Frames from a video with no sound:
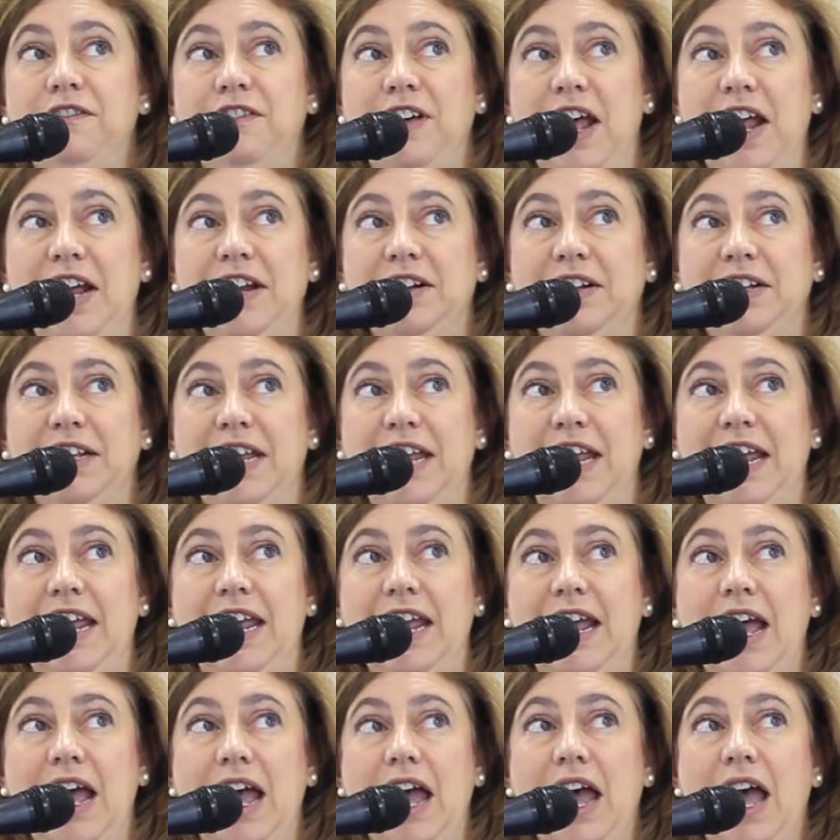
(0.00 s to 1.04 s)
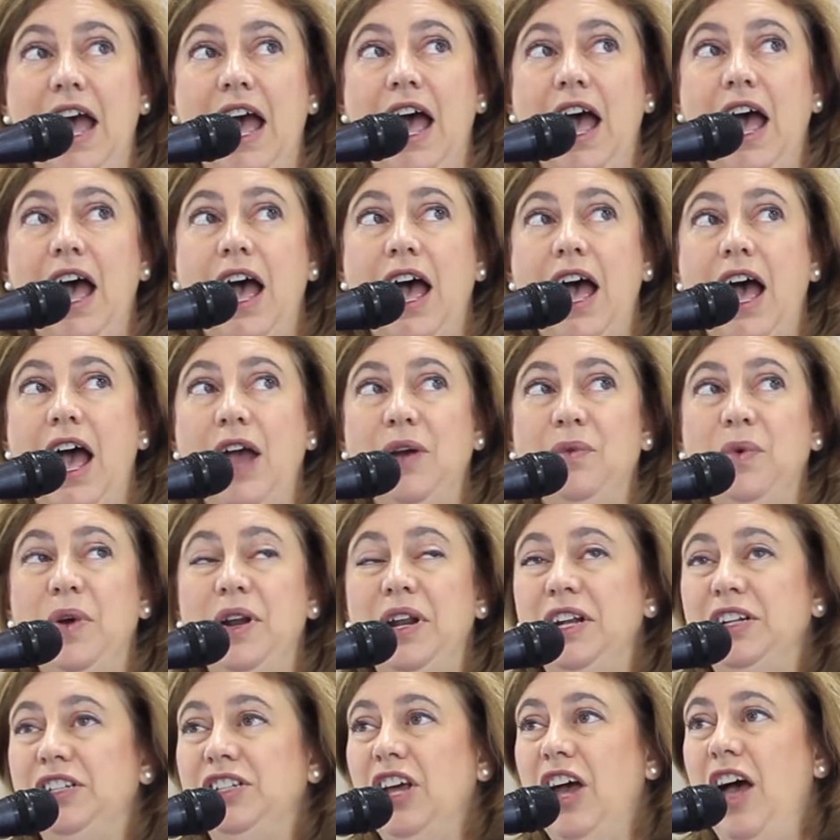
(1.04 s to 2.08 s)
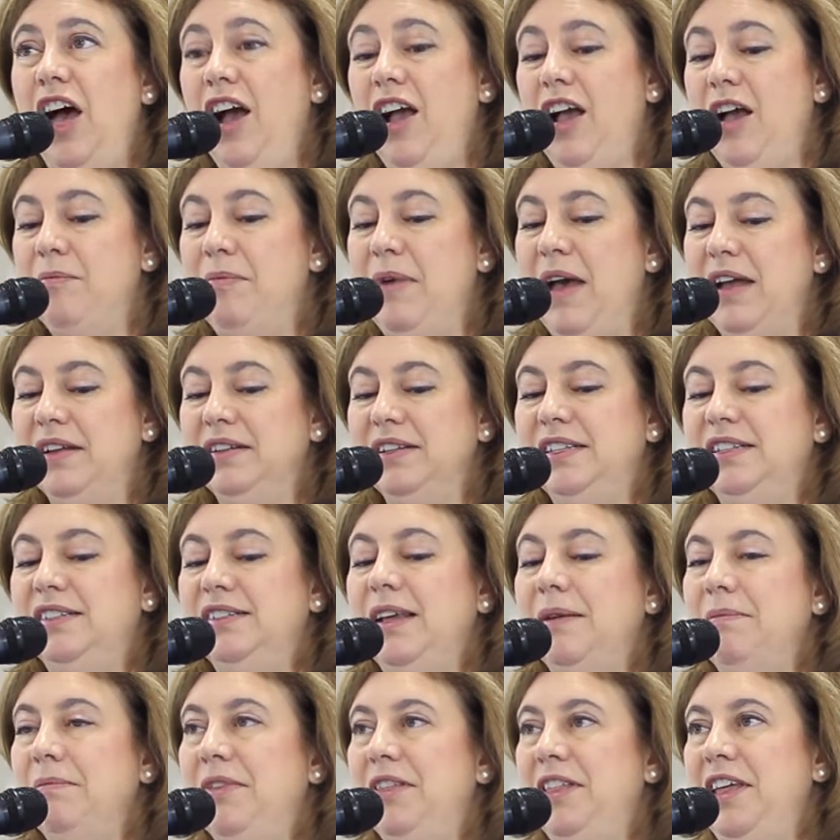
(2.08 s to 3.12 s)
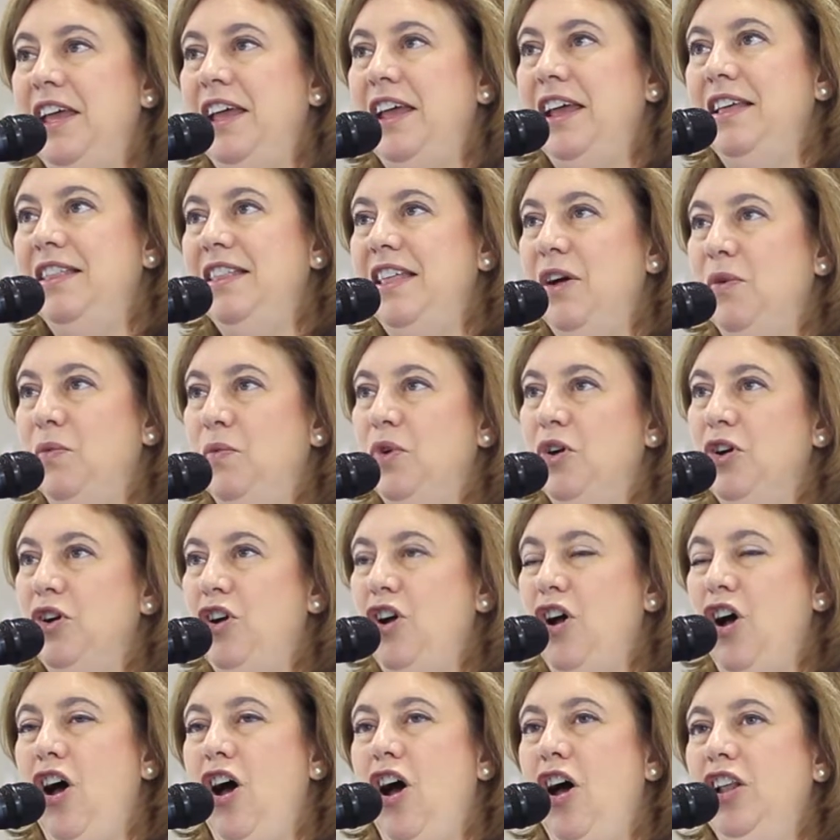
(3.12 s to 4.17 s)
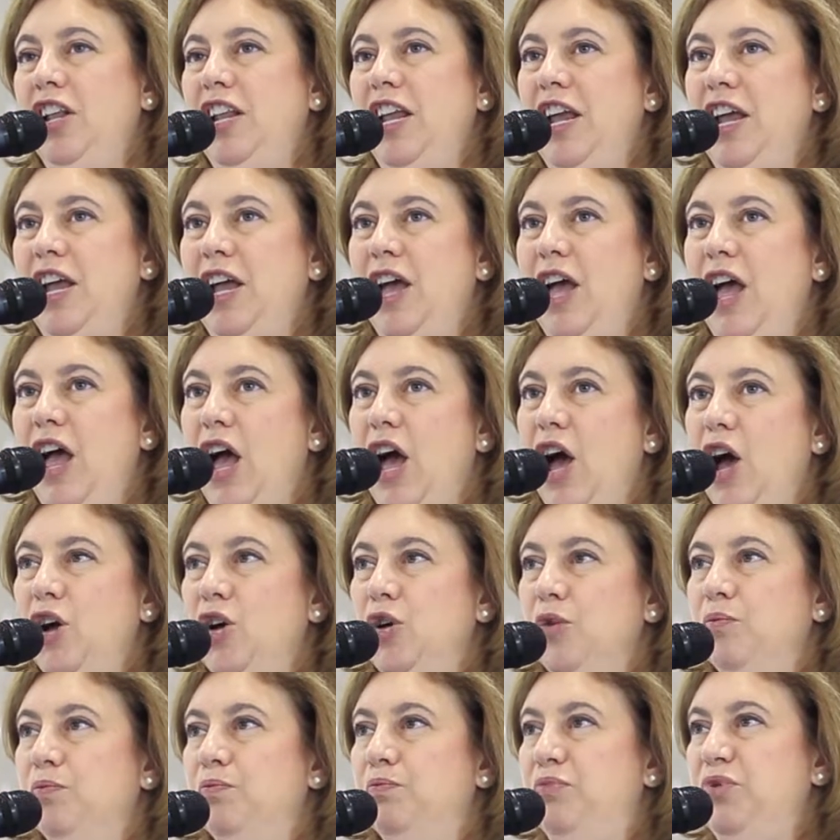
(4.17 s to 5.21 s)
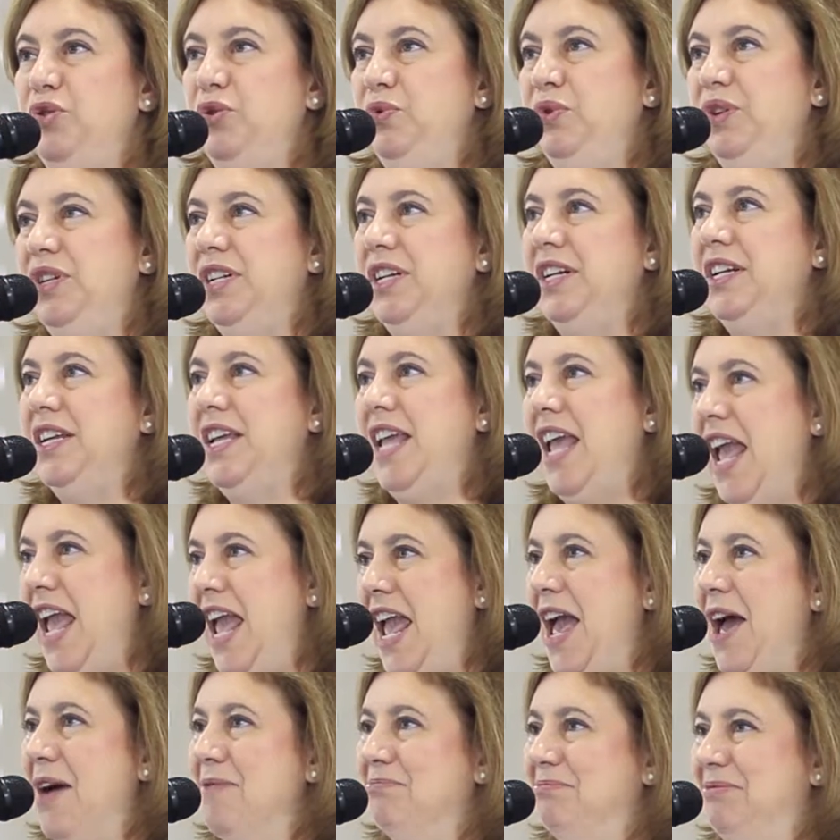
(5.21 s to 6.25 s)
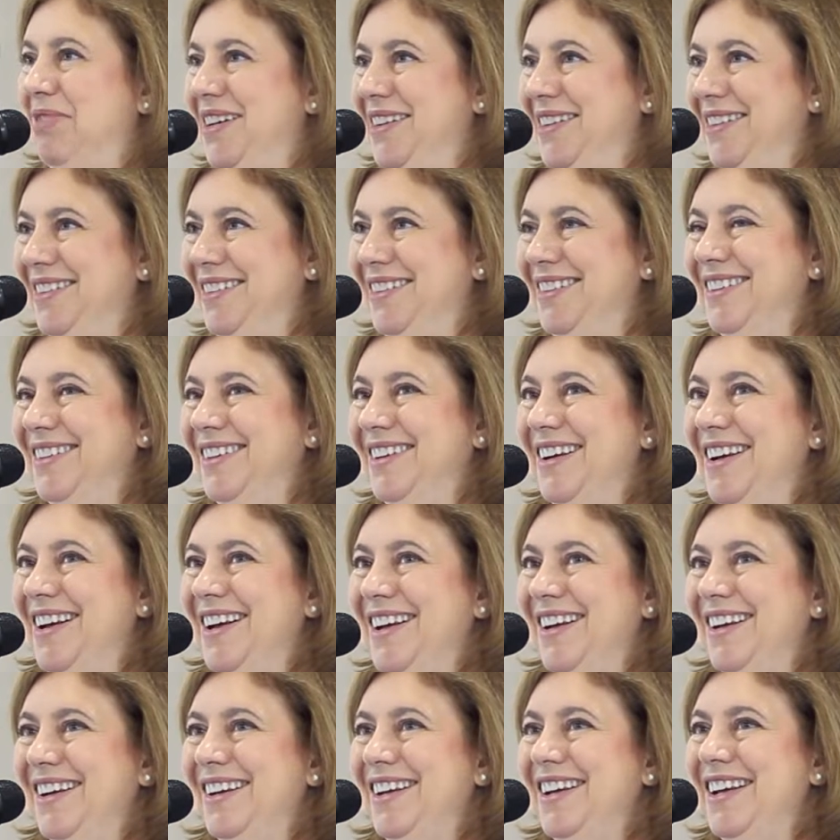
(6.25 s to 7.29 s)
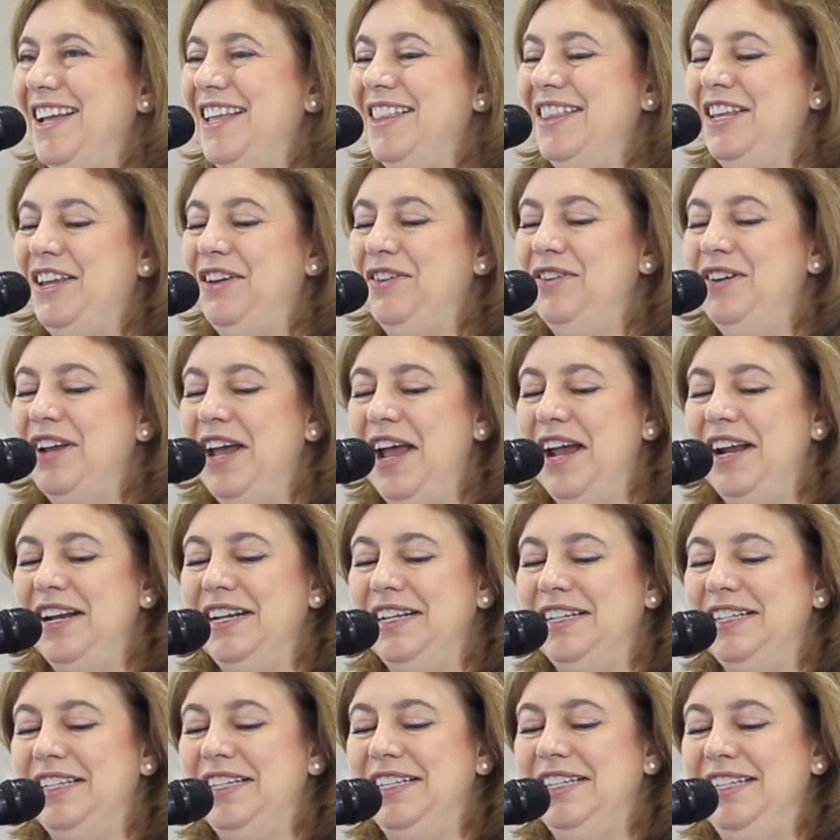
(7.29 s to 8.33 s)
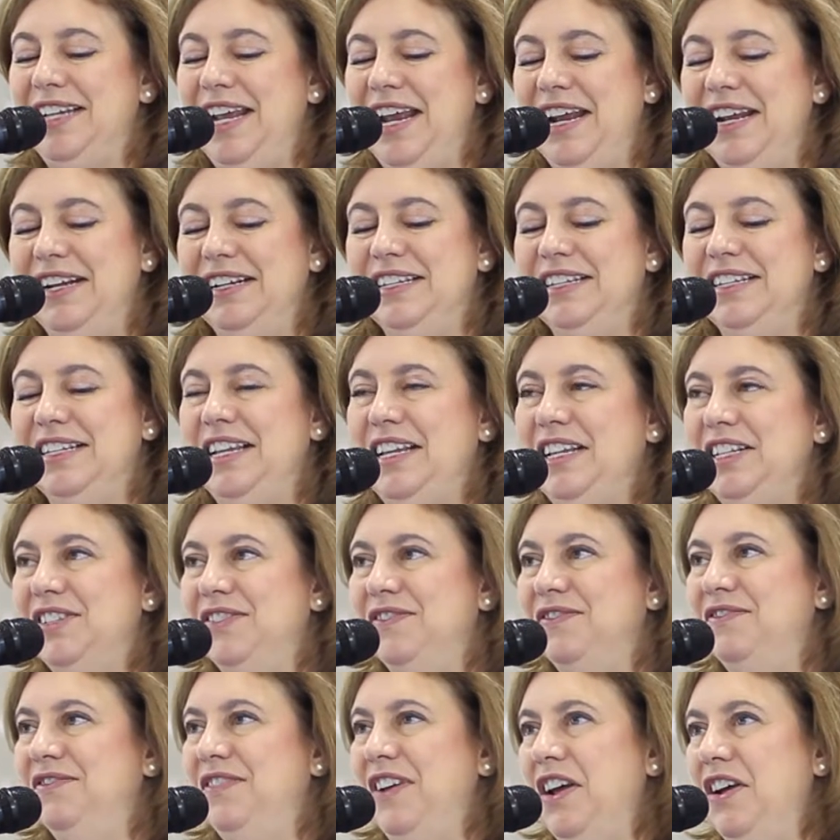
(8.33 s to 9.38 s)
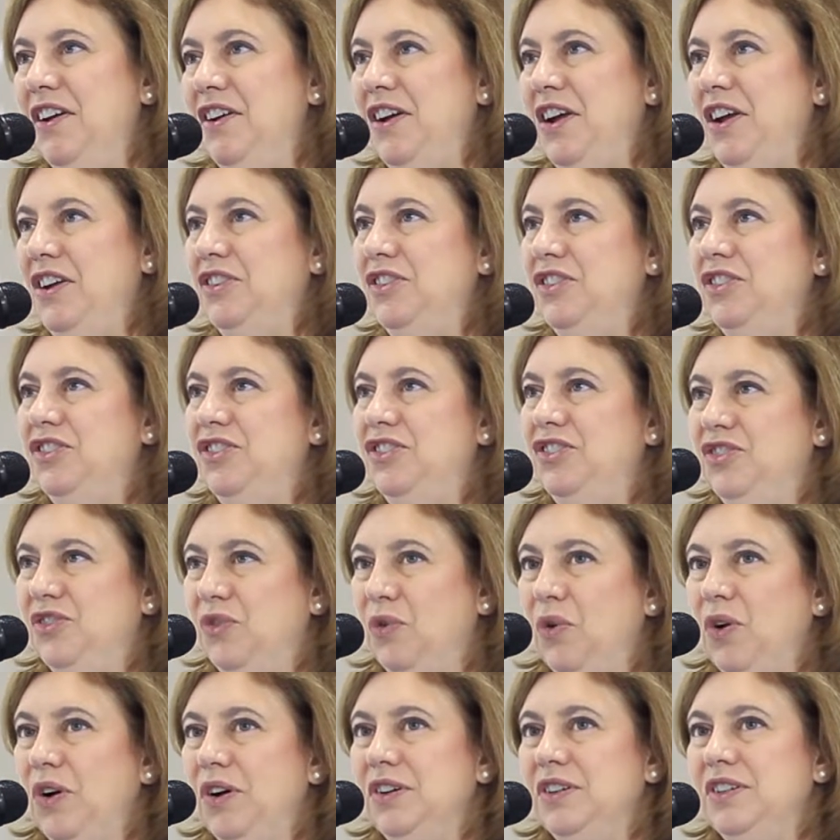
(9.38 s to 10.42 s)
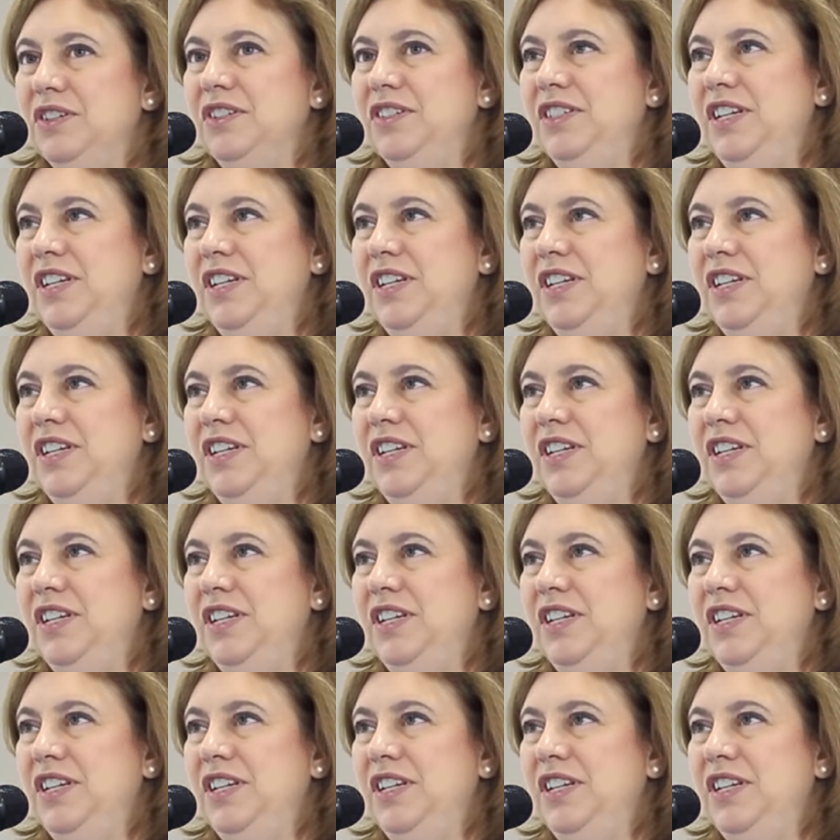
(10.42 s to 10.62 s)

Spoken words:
Finally, I want to talk about something that we're calling boot camp. In the United States, these very short